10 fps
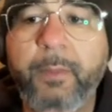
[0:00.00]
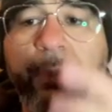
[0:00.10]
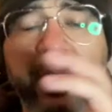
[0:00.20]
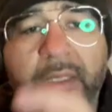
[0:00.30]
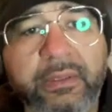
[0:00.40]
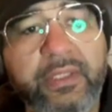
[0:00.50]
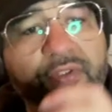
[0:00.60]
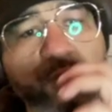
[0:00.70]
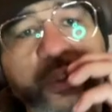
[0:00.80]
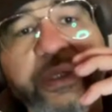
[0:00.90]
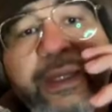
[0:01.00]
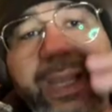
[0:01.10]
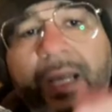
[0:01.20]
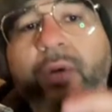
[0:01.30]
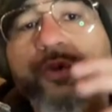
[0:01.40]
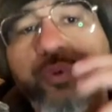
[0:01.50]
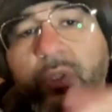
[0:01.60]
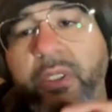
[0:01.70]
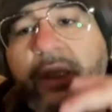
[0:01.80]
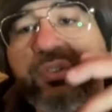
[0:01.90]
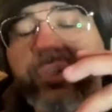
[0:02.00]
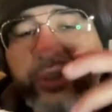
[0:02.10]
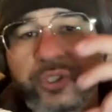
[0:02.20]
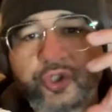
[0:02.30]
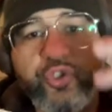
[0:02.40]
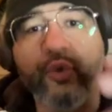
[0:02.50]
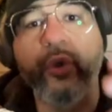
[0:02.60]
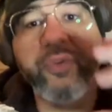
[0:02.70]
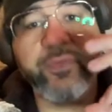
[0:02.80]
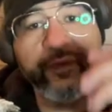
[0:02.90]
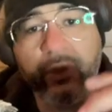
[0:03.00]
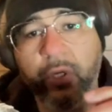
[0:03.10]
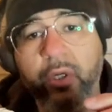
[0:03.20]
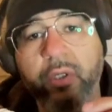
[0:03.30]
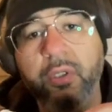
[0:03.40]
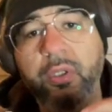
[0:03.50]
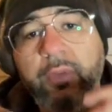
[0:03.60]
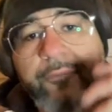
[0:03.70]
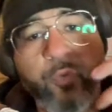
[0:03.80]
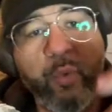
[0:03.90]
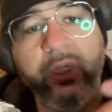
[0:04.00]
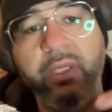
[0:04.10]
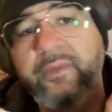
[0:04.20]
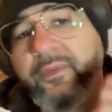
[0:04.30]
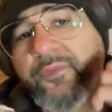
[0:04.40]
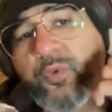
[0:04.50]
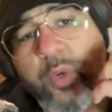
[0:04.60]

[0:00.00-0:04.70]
but on this one now you could actually enjoy the cigar for what it is. If you